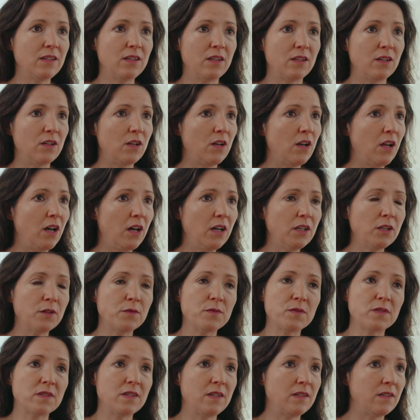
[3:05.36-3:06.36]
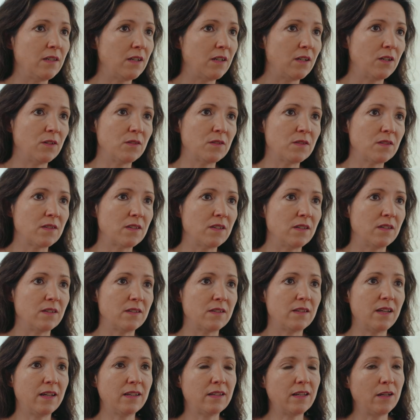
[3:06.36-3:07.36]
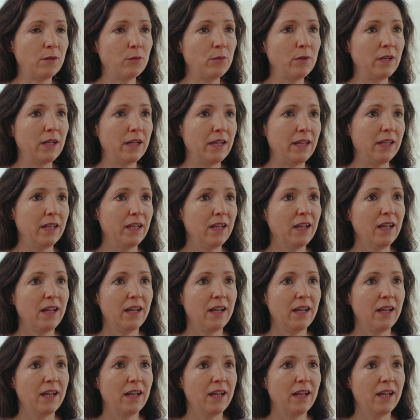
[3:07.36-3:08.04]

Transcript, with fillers: in a lot of city councils that are really